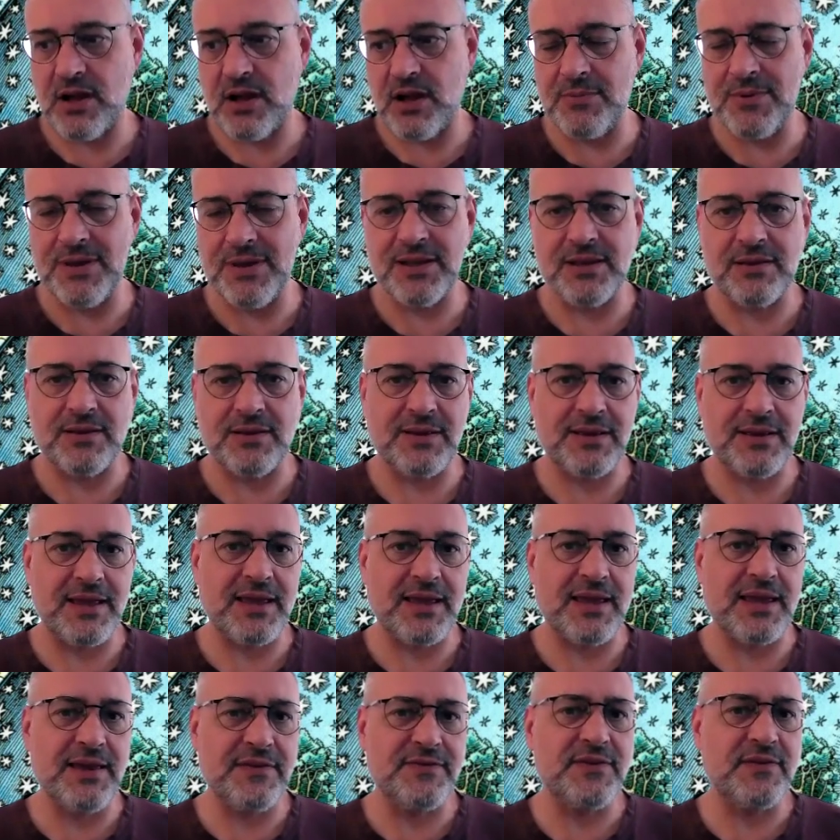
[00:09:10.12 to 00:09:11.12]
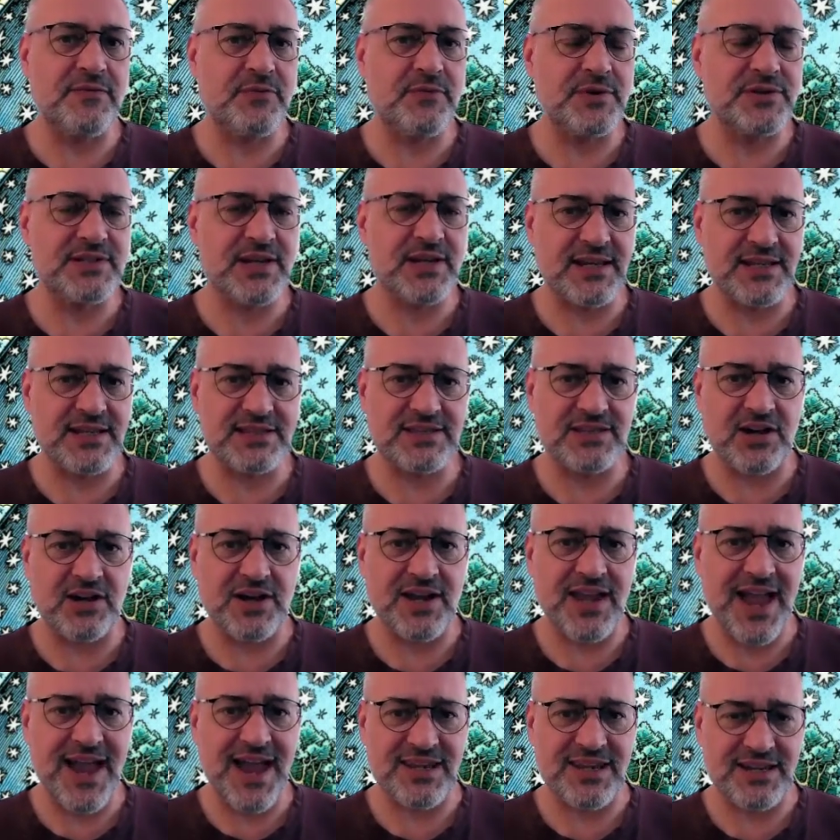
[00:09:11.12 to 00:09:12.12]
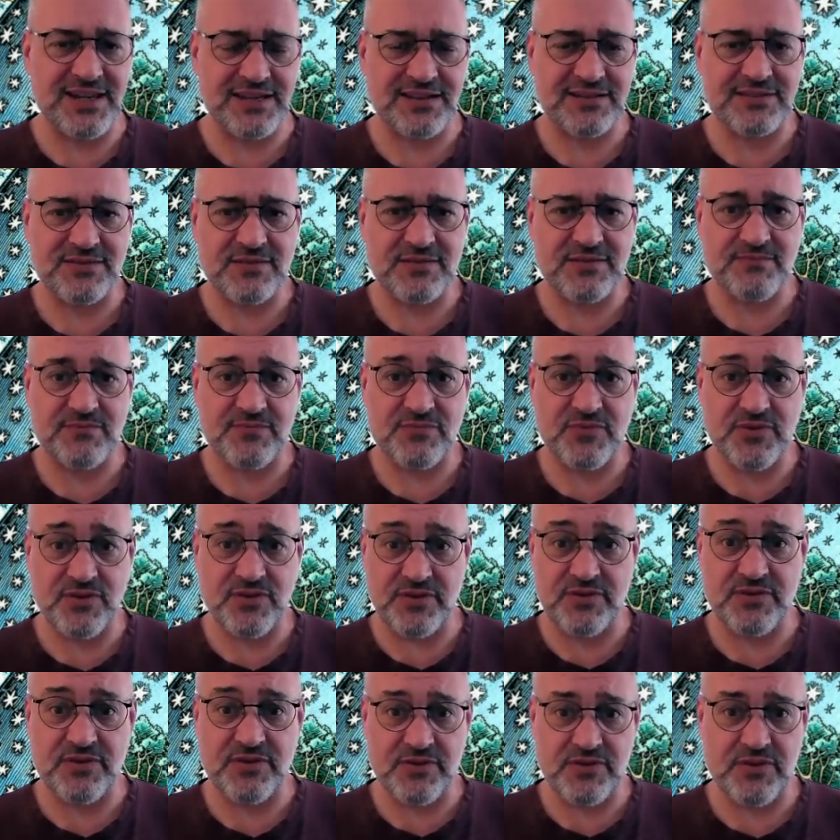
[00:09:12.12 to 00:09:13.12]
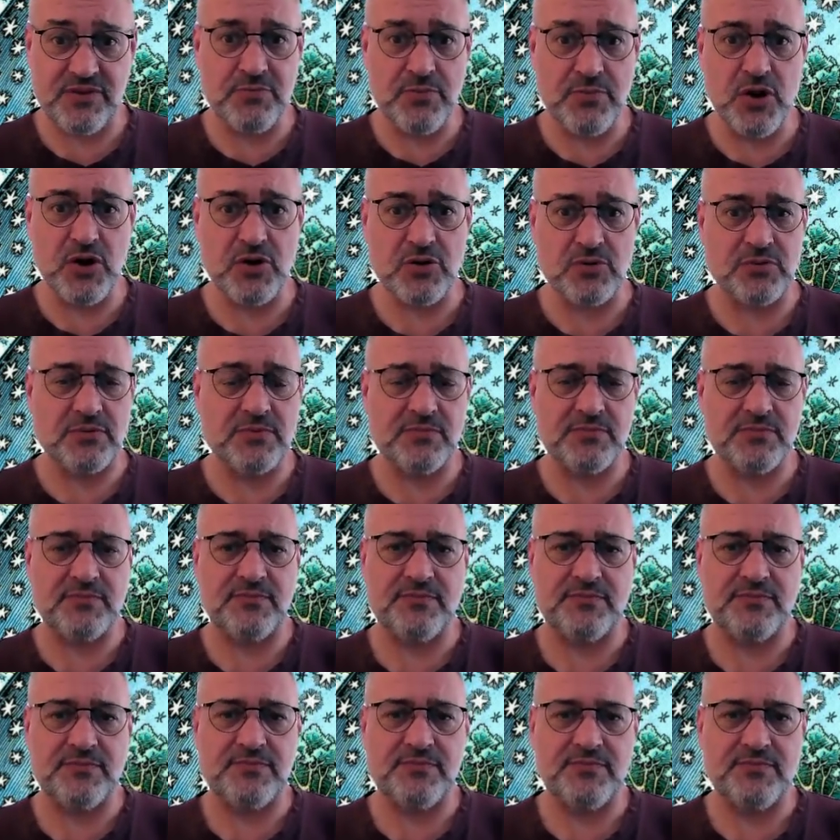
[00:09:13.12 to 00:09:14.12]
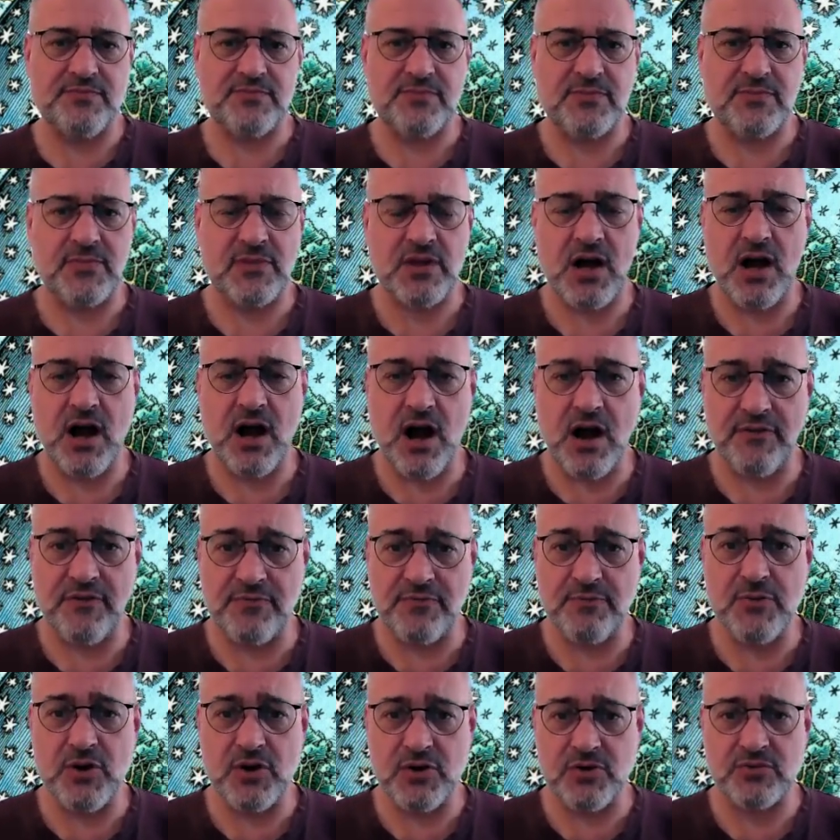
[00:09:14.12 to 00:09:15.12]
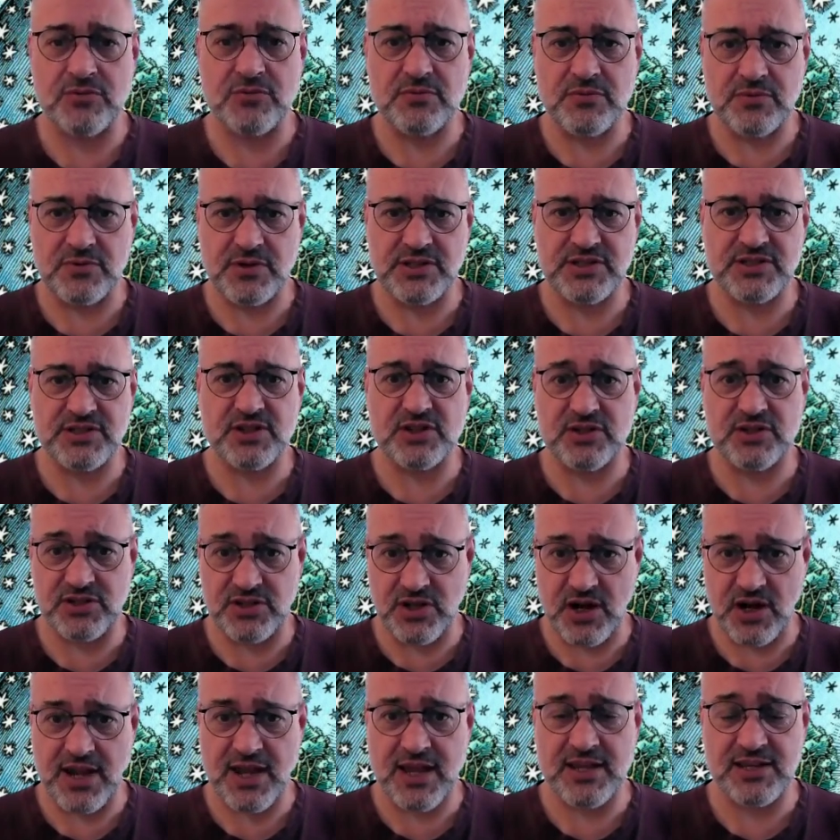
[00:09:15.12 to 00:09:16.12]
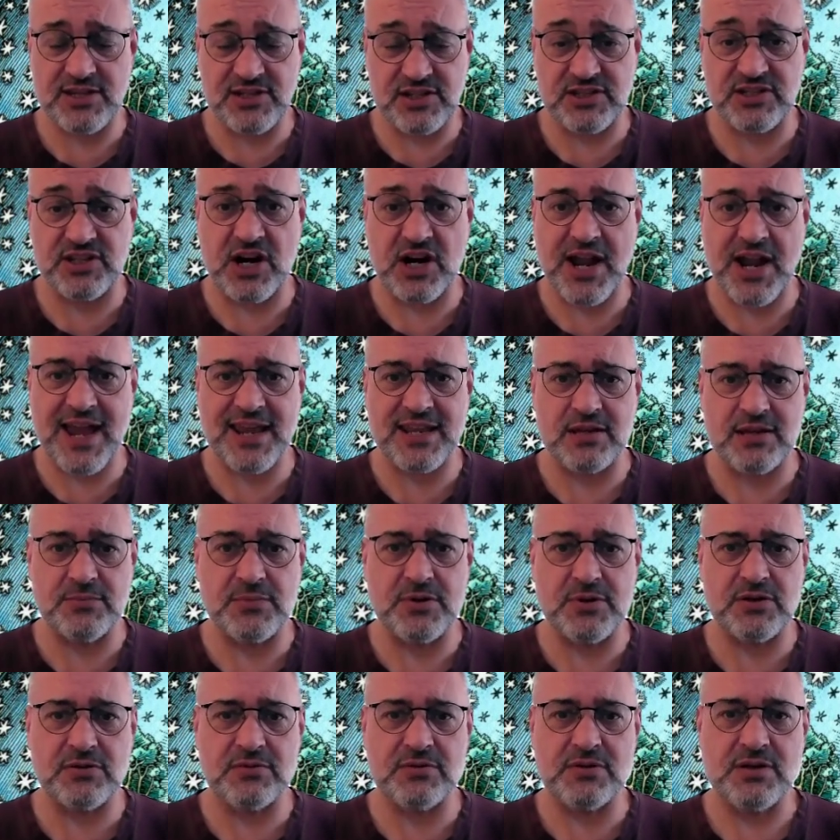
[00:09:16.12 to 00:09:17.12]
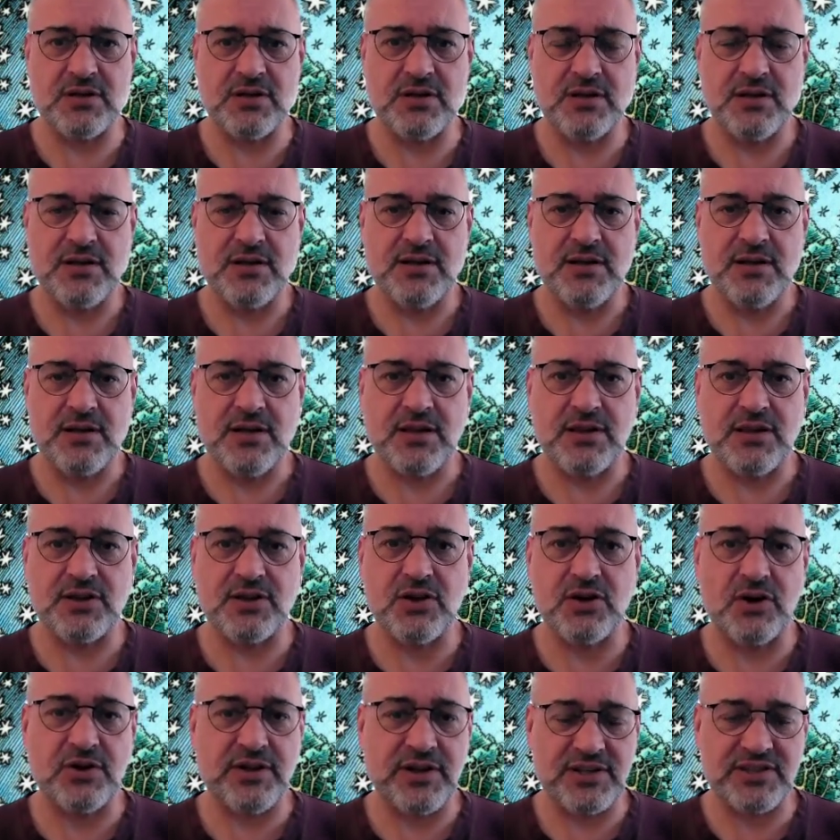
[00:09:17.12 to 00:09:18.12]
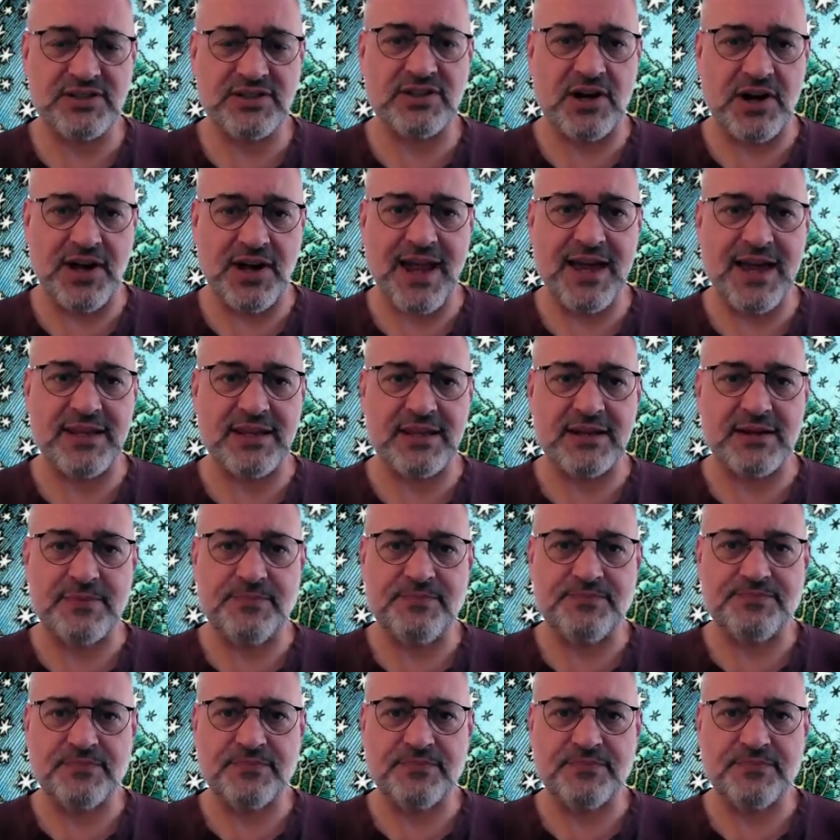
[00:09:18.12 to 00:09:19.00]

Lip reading: even if we take Diana, the moon, half moon is it's a Diana moon, the goddess Diana.